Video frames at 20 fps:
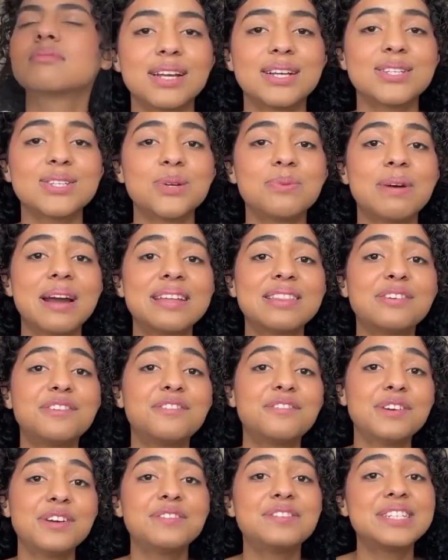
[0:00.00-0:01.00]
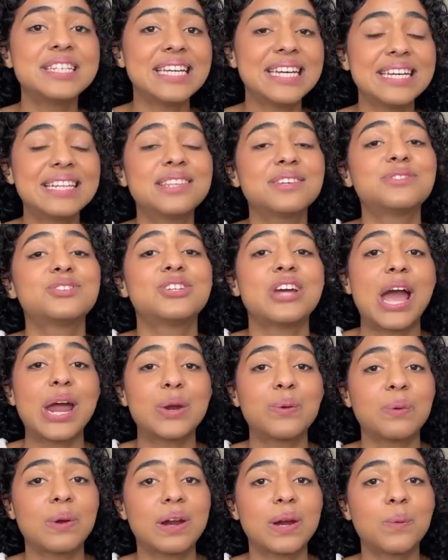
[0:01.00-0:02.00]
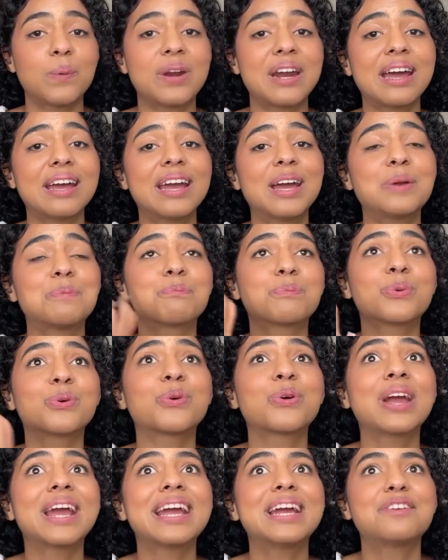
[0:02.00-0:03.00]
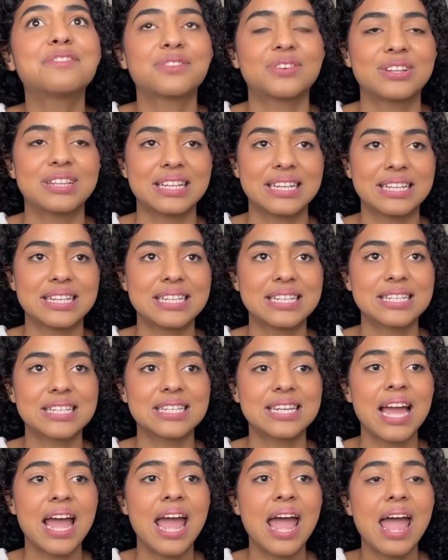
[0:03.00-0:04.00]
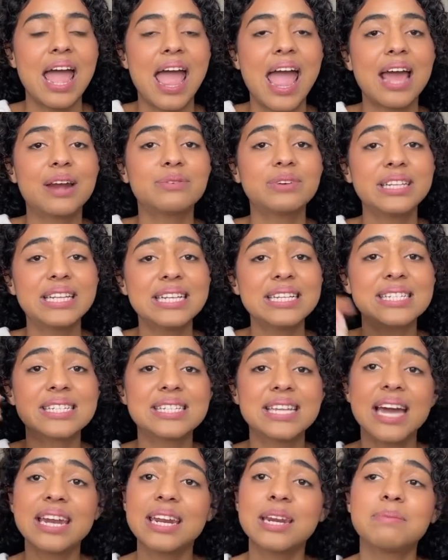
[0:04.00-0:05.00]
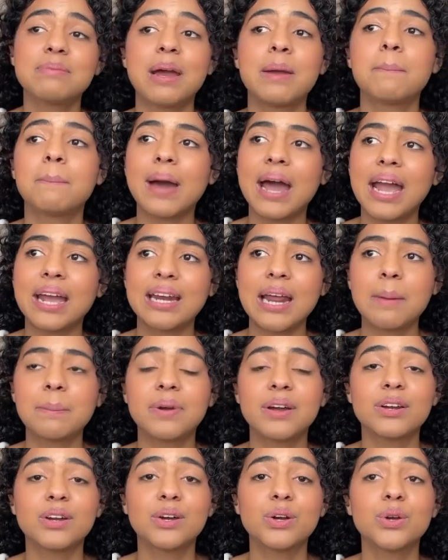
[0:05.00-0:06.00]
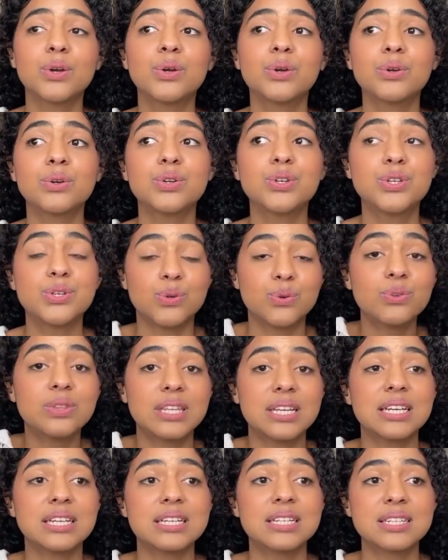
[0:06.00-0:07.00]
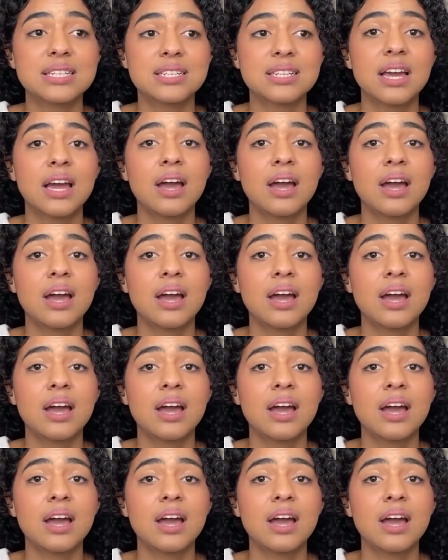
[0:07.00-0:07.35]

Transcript: So by the 15th of January, when I had prayed for this and really set in my mind, I'm gonna do this